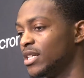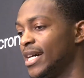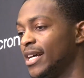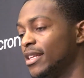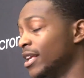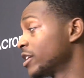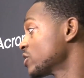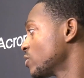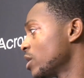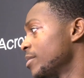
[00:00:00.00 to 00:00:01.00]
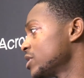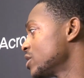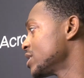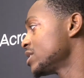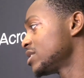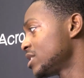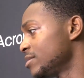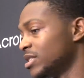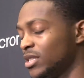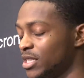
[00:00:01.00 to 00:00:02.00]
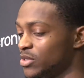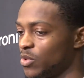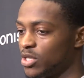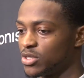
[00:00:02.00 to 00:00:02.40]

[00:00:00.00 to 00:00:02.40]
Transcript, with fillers: uh, the Lakers are one of the best transition teams in the league as well.